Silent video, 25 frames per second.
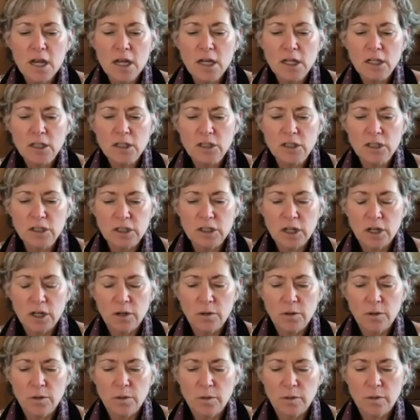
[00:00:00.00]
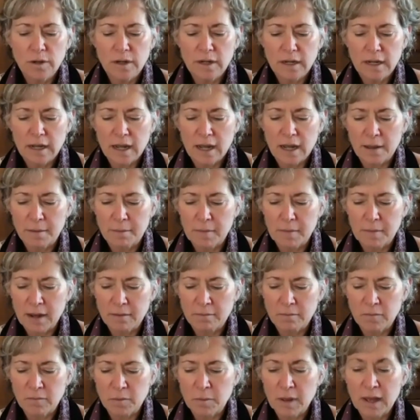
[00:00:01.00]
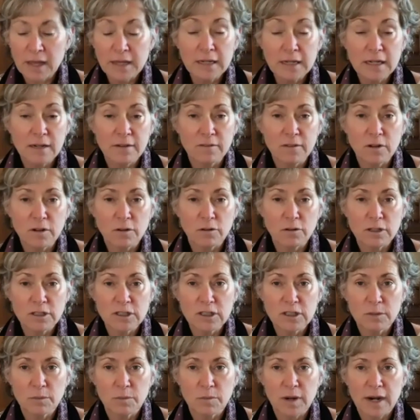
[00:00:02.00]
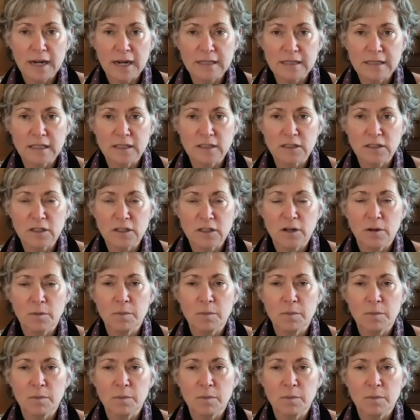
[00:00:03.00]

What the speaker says: So I'm reminded of the Christian practice,